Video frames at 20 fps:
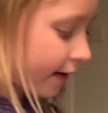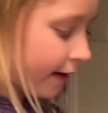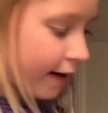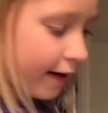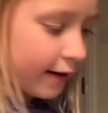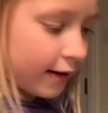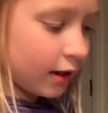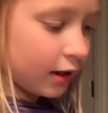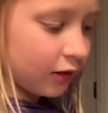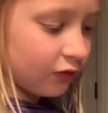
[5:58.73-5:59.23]

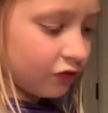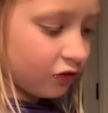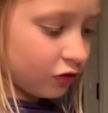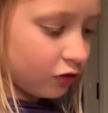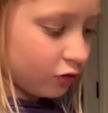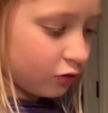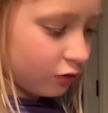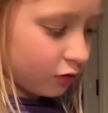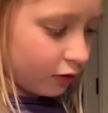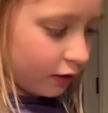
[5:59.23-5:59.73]
And after you
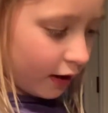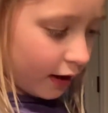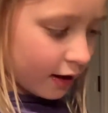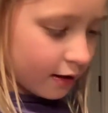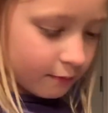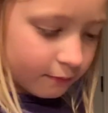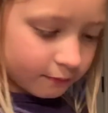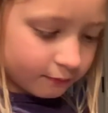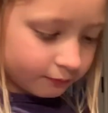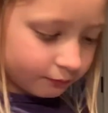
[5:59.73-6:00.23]
do that,
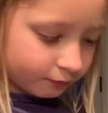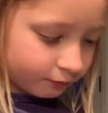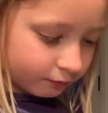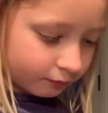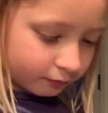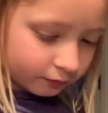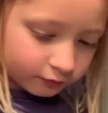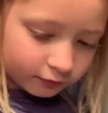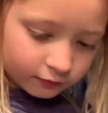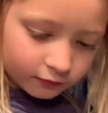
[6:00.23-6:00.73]

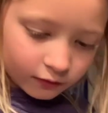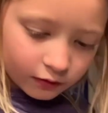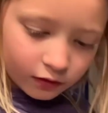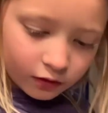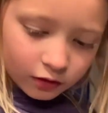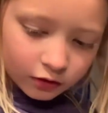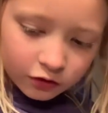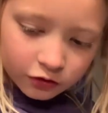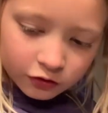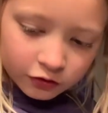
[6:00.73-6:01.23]

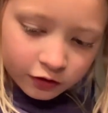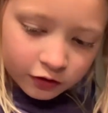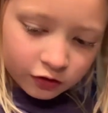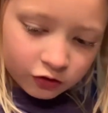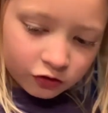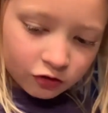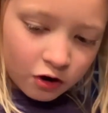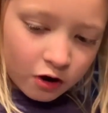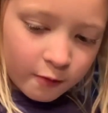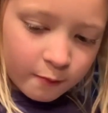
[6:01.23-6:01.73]
you're going to
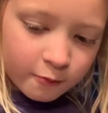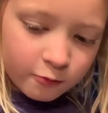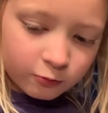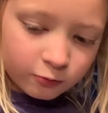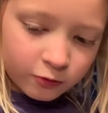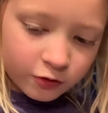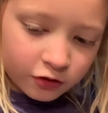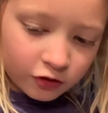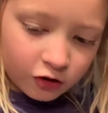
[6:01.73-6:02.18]
go with